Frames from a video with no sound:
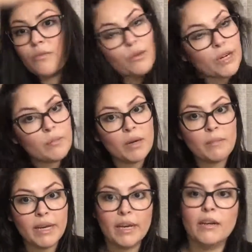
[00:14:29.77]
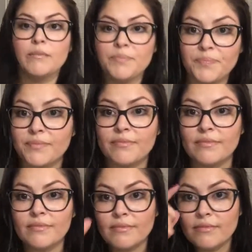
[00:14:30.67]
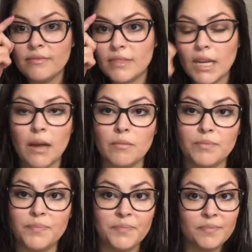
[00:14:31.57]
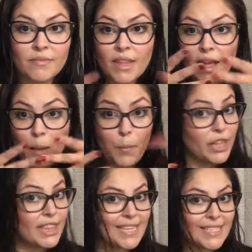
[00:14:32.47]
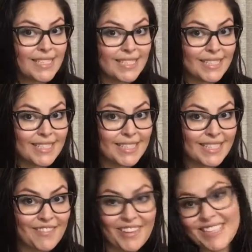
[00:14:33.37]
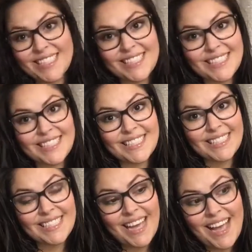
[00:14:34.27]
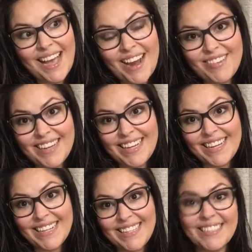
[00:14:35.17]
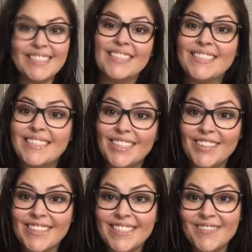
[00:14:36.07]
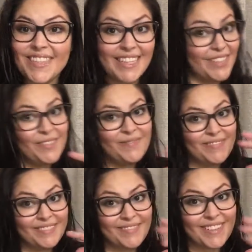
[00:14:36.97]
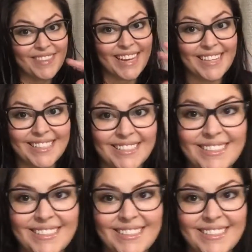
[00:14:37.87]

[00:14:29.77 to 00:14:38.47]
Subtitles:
worry about my hair. But this is the face. Alright guys, see you next video. Bye bye.